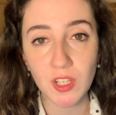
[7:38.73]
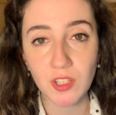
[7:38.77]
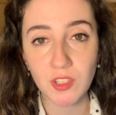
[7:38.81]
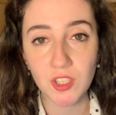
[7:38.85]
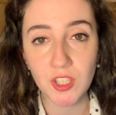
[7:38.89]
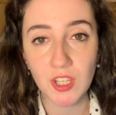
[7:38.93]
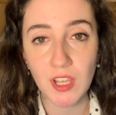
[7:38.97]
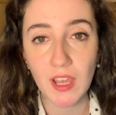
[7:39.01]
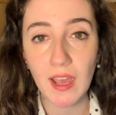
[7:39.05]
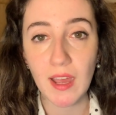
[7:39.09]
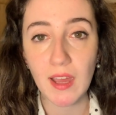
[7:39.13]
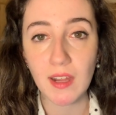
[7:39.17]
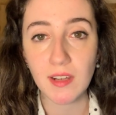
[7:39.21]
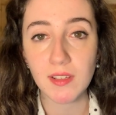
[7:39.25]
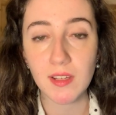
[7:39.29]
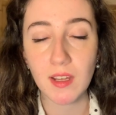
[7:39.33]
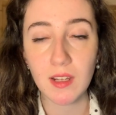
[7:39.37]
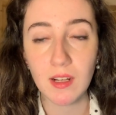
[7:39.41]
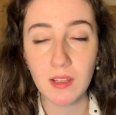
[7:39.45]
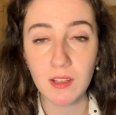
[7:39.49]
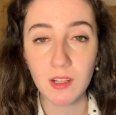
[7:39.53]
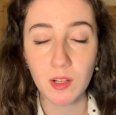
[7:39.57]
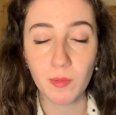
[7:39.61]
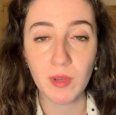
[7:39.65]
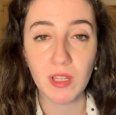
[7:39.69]
and she had a
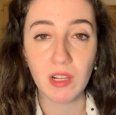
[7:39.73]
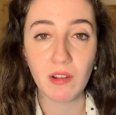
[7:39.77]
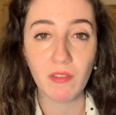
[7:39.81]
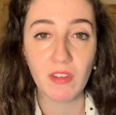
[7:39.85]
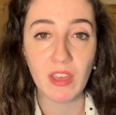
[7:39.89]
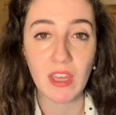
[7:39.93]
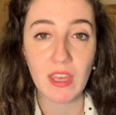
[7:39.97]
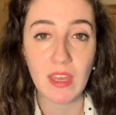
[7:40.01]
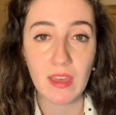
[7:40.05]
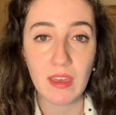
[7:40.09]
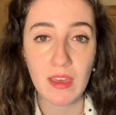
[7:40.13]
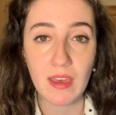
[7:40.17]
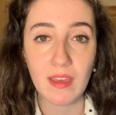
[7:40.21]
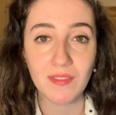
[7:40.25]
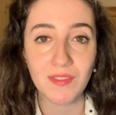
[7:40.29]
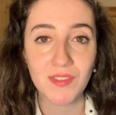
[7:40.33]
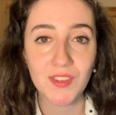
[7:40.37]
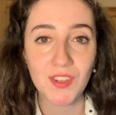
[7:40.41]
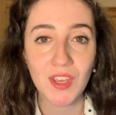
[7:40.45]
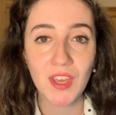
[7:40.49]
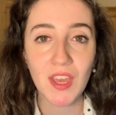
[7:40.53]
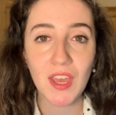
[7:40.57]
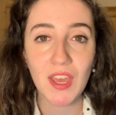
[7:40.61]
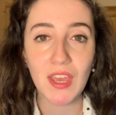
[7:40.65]
little bit of a hit